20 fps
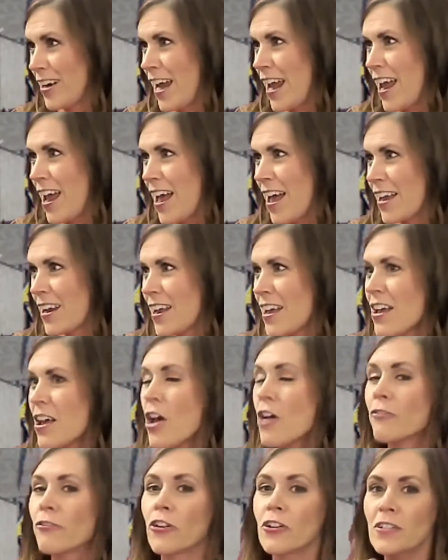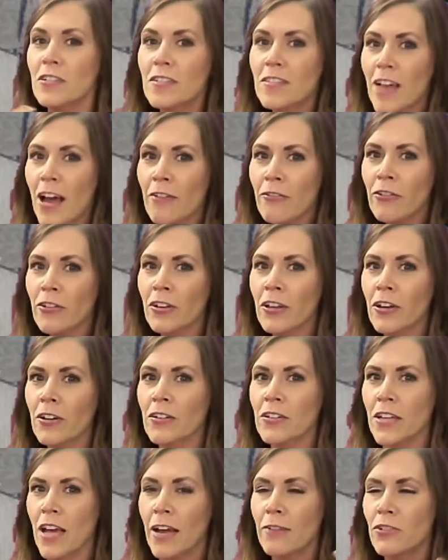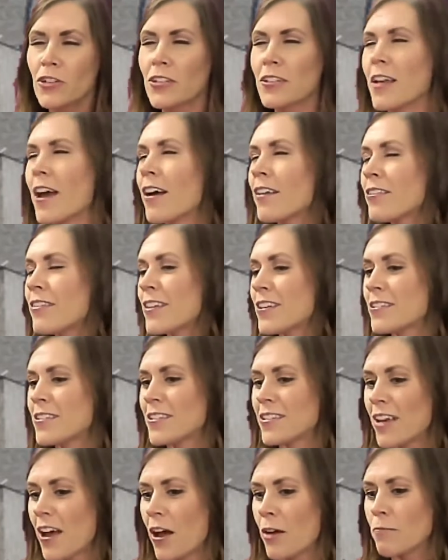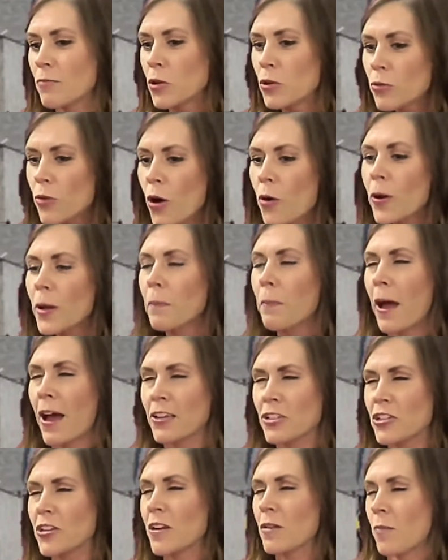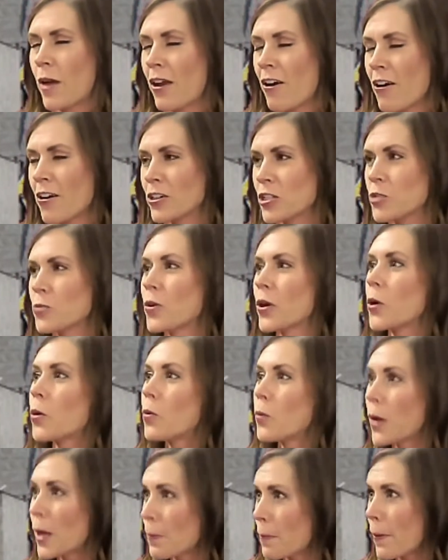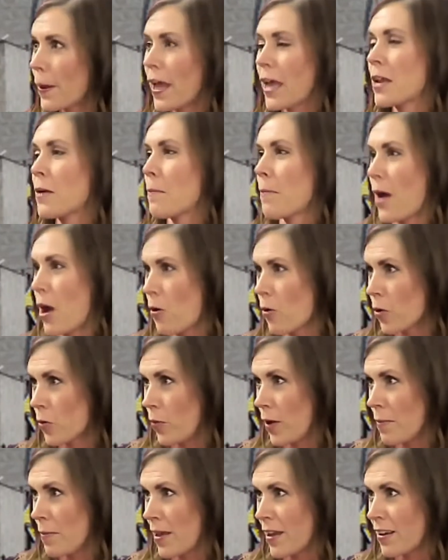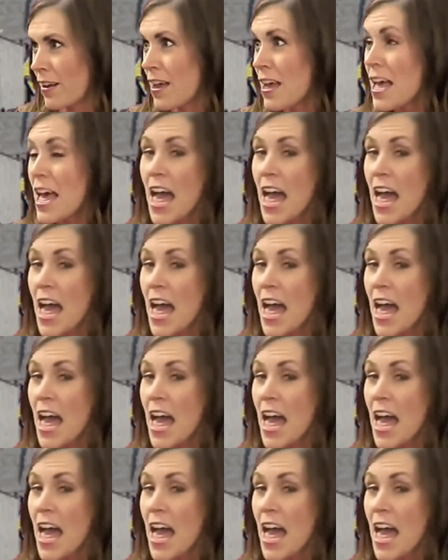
Mm-hmm. And for several years, I've just had this um, growing passion in my heart to equip and empower women.